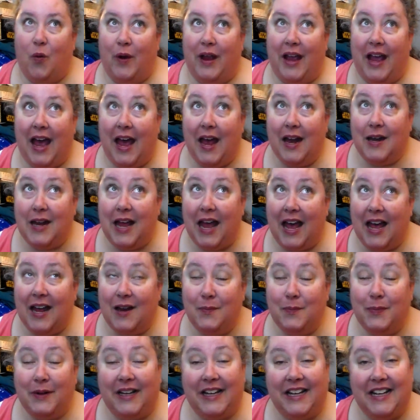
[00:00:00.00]
we had
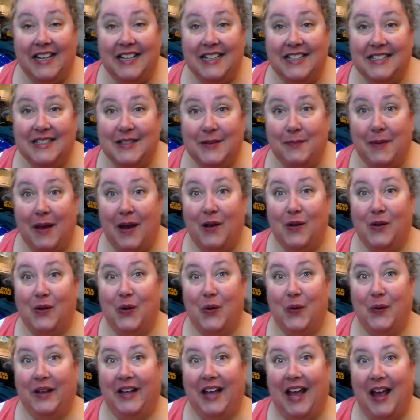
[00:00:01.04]
had plans about
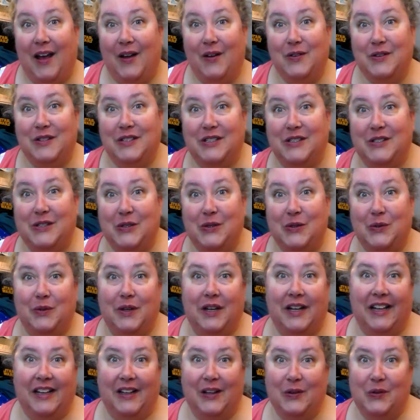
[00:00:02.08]
going out
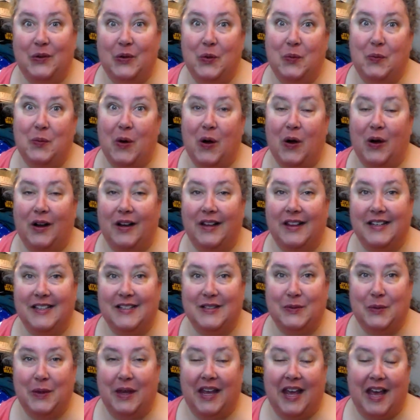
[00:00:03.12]
to a local park
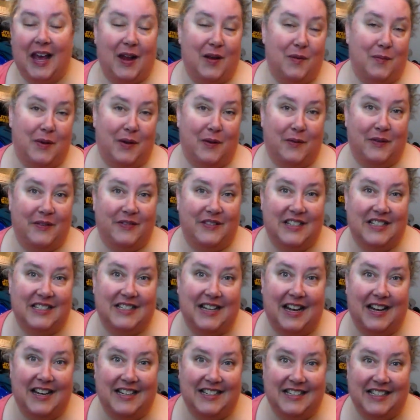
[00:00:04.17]
this weekend, but we've
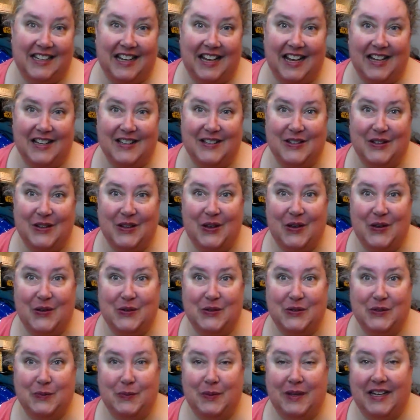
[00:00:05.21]
decided to cancel
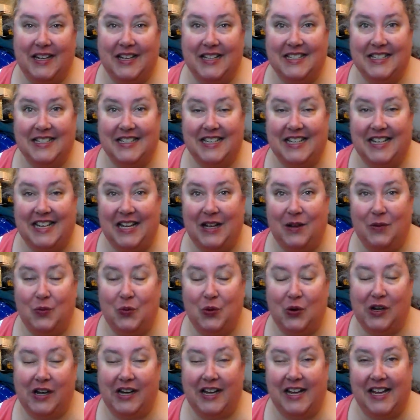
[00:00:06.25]
those because of the heat
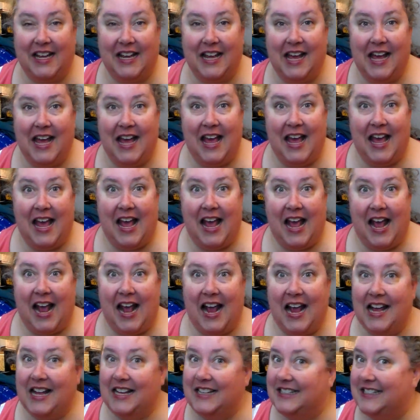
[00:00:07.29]
warning
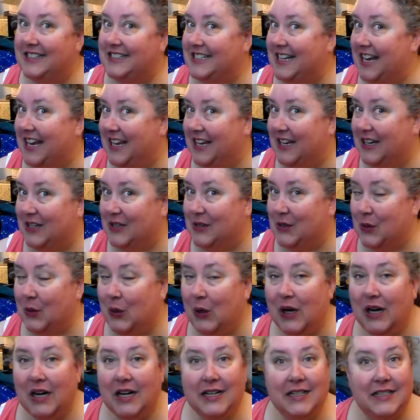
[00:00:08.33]
and stay
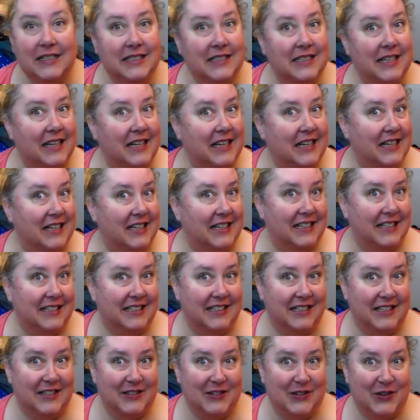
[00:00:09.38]
indoors
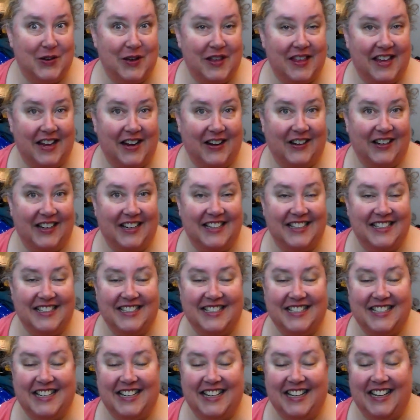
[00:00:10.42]
and enjoy the air
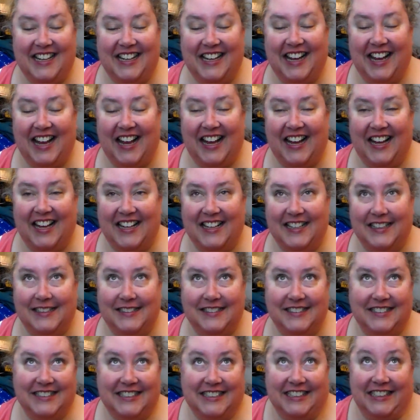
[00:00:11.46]
conditioning
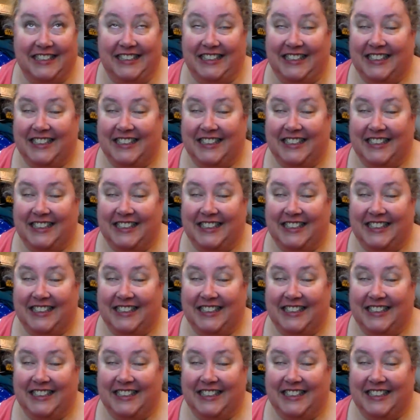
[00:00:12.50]
and